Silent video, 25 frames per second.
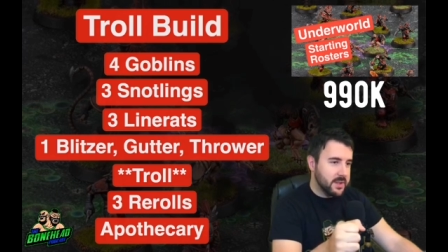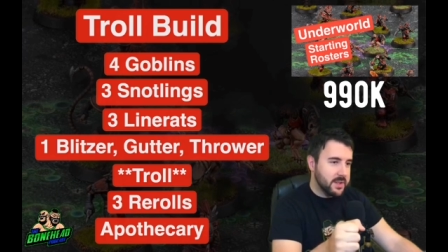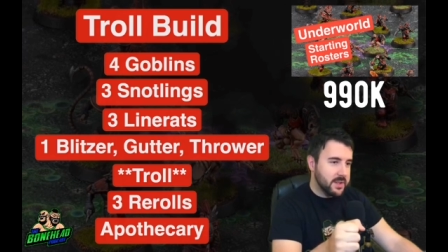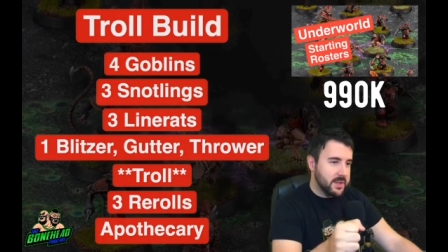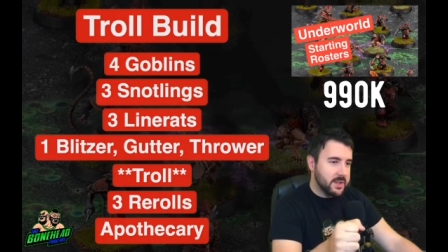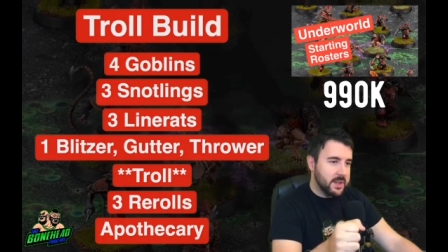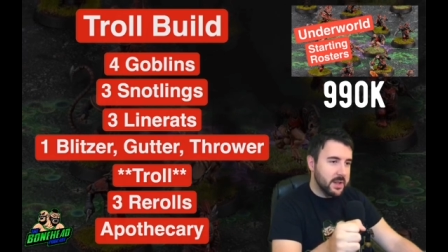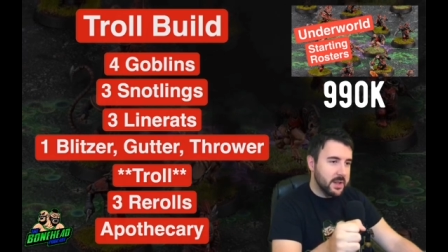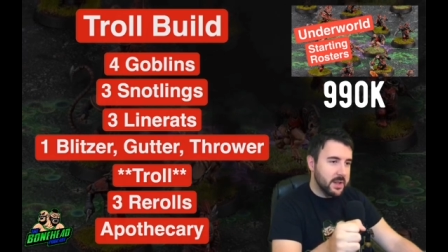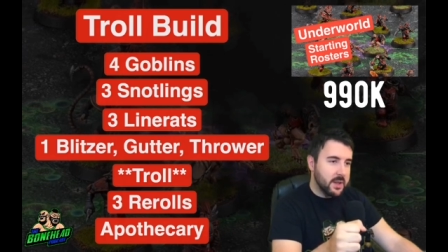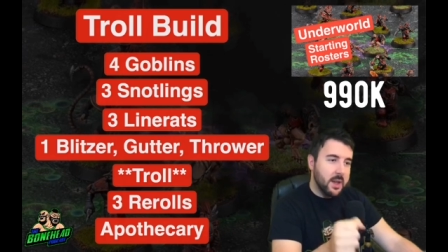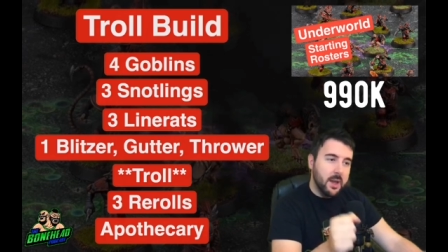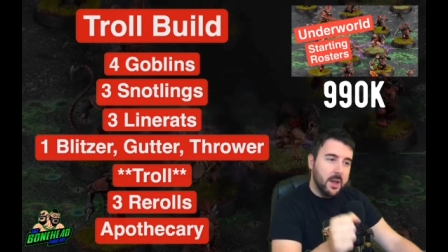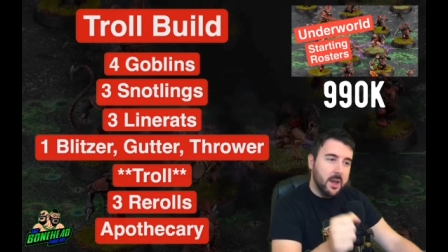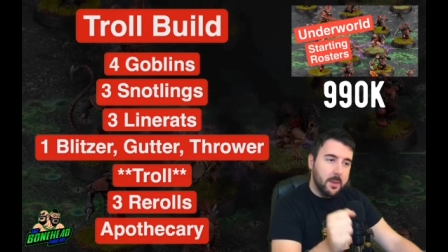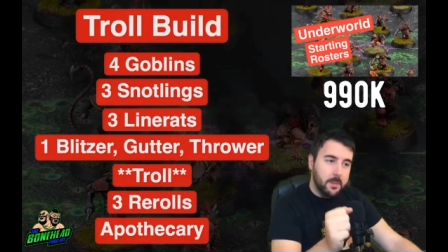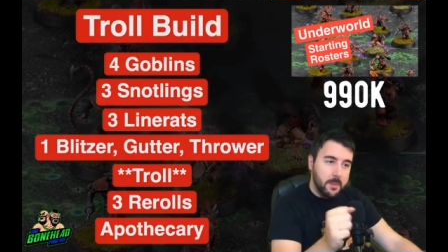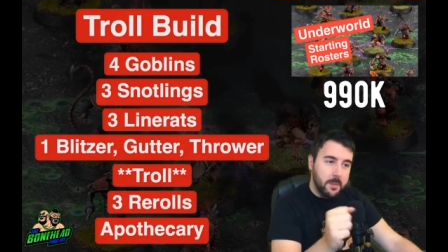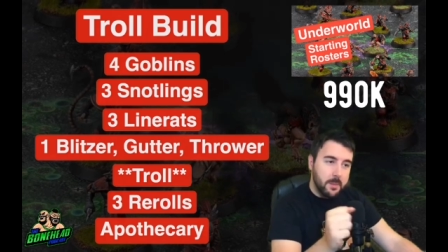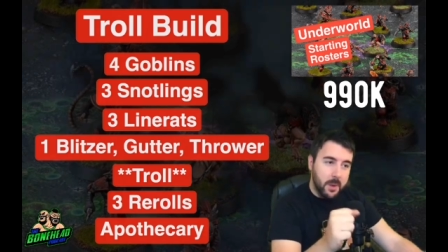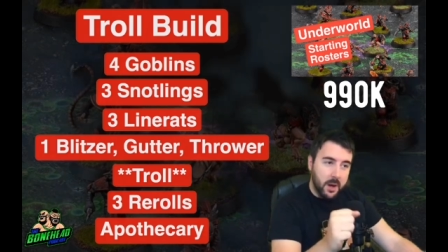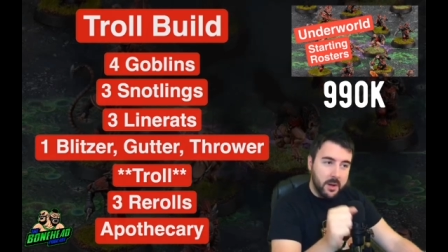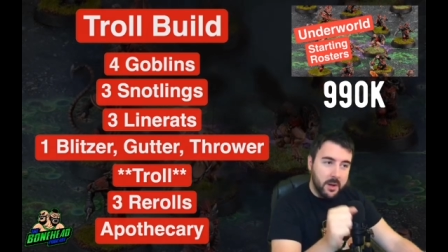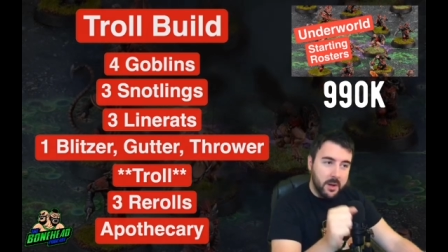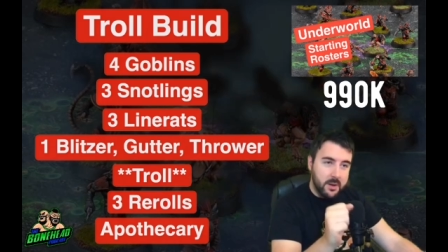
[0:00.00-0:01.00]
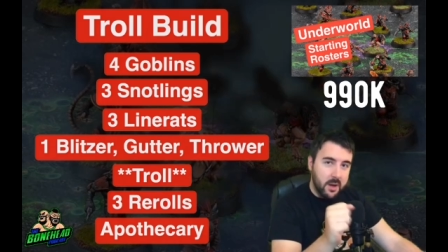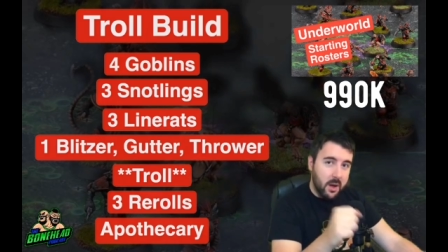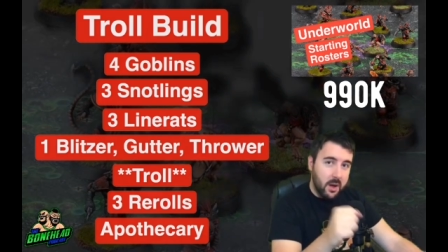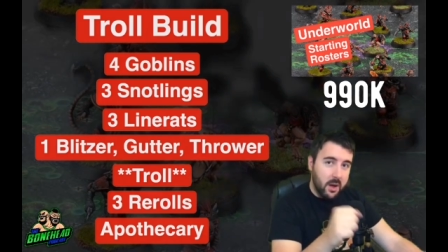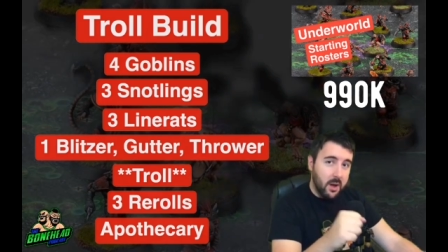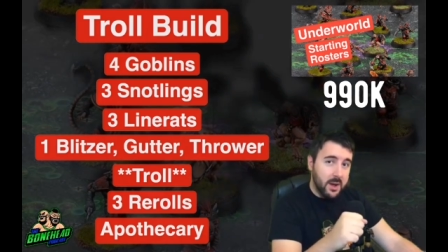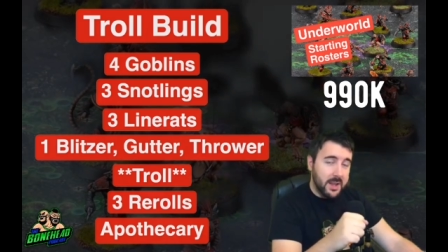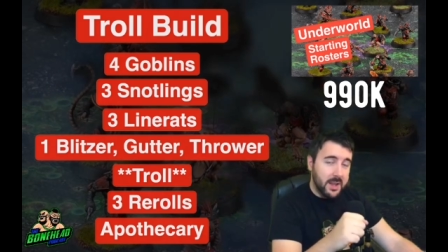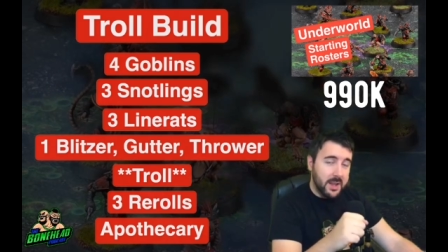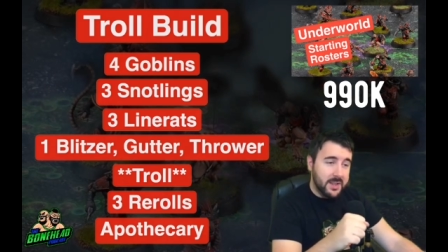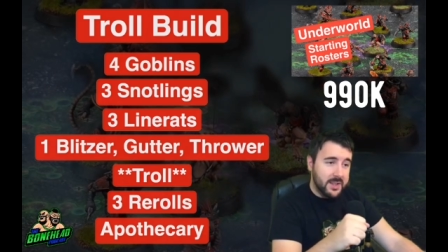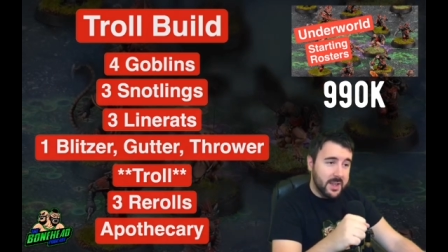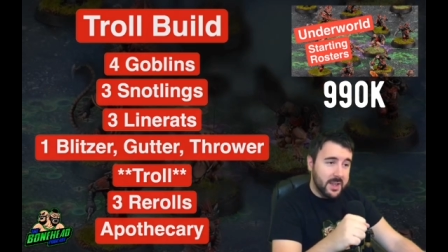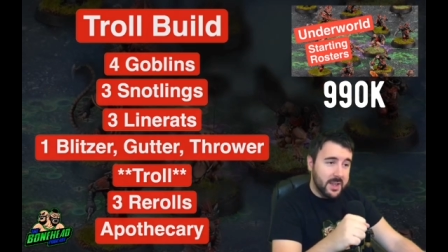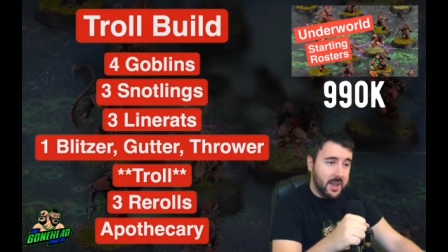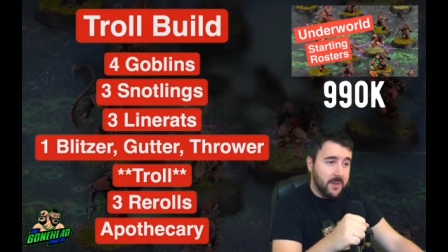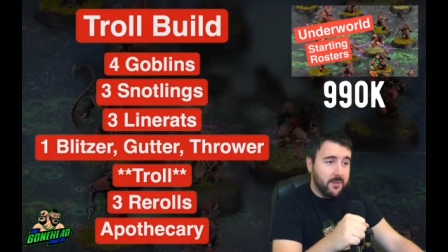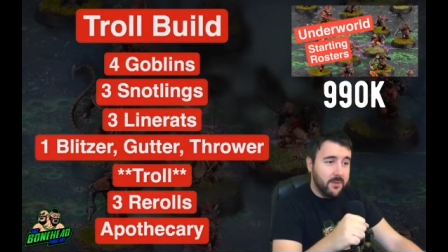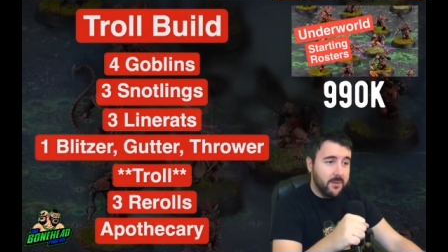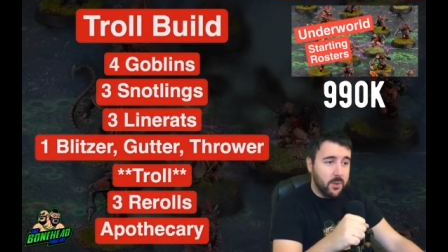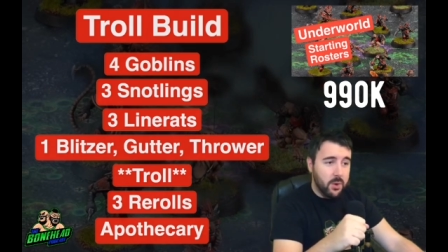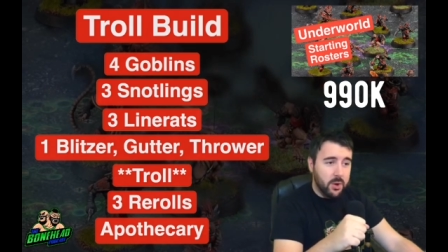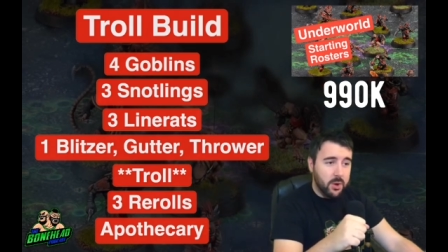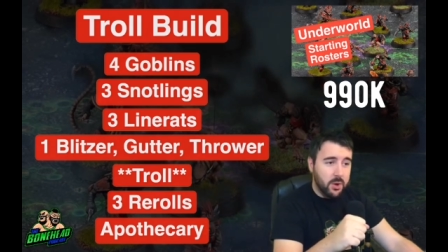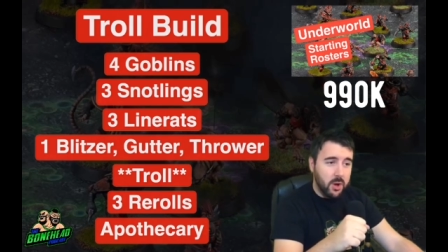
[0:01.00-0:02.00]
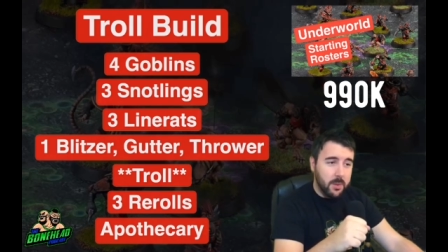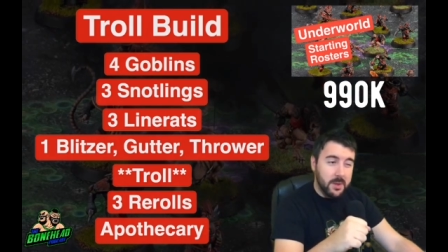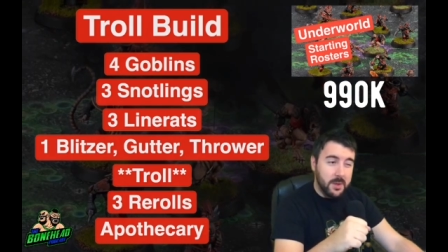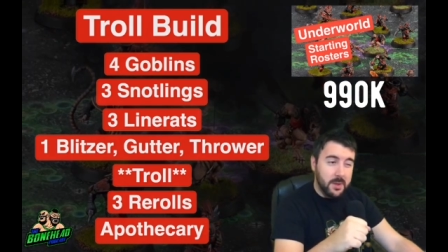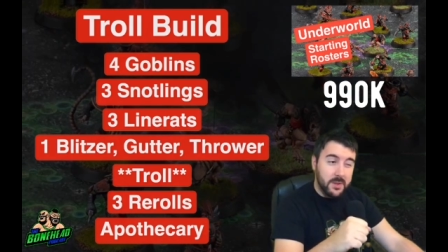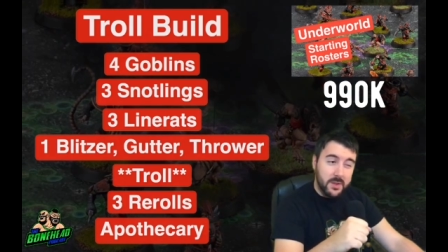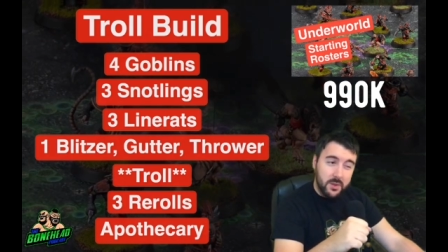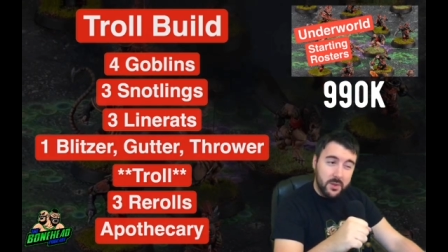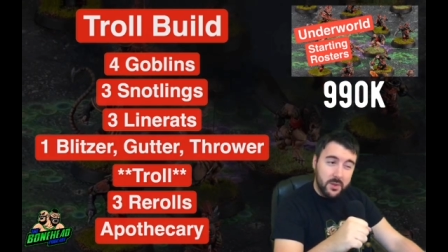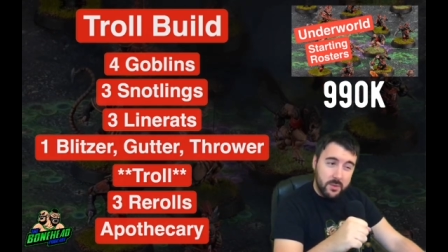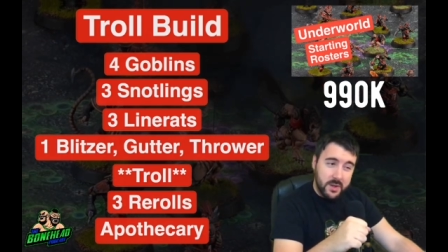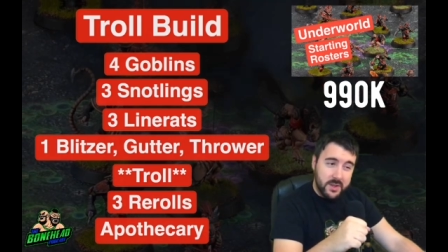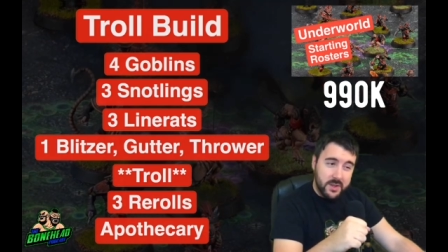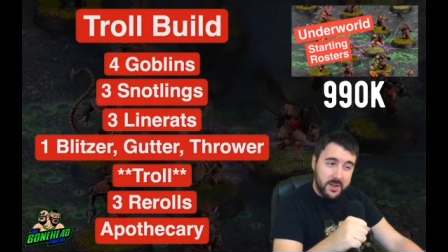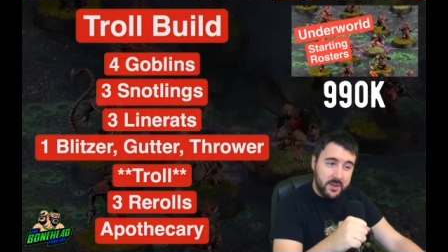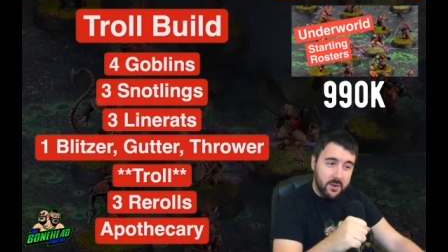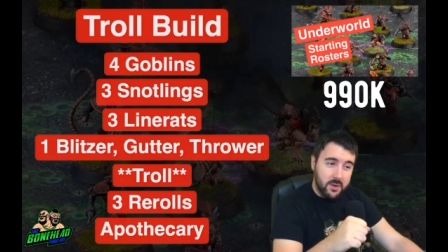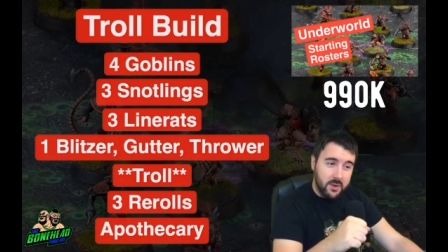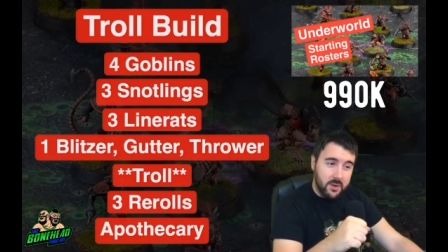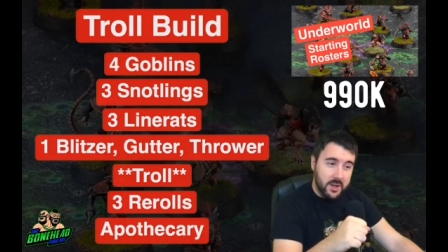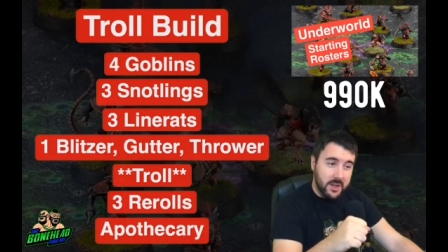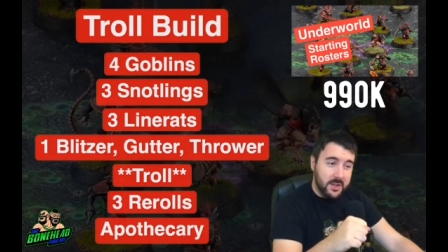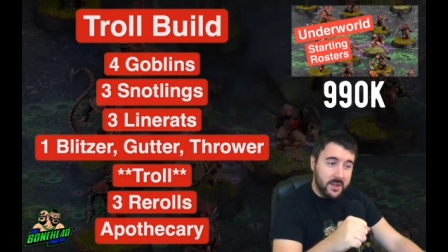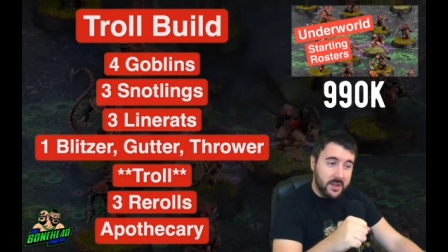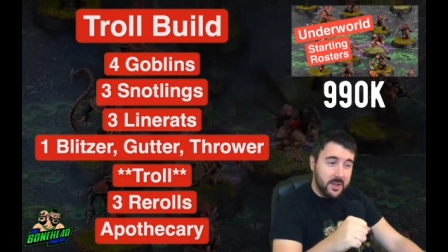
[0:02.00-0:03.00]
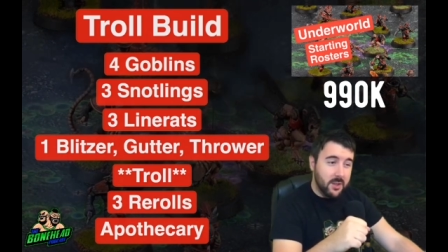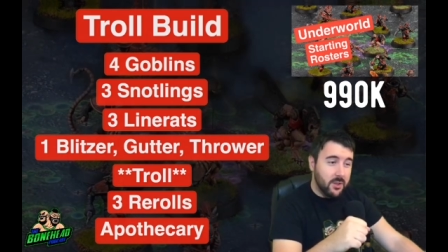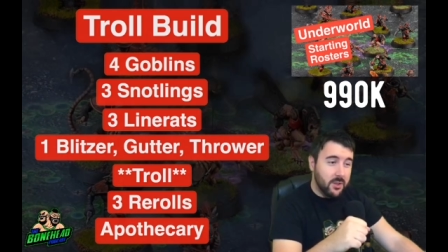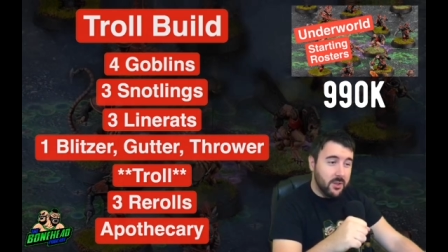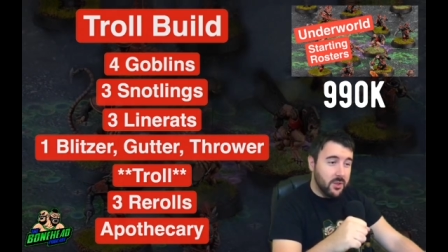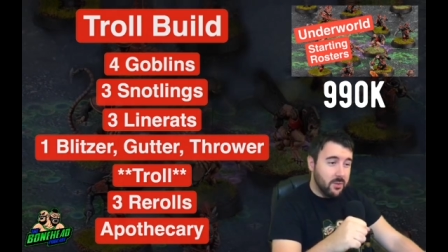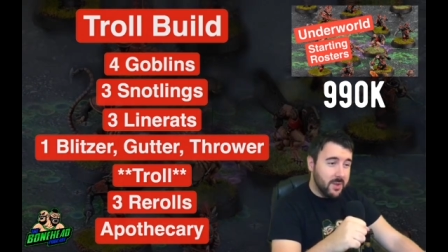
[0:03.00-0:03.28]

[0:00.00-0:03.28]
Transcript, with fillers: instead, but our list here, 4 goblins, 3 snotlings,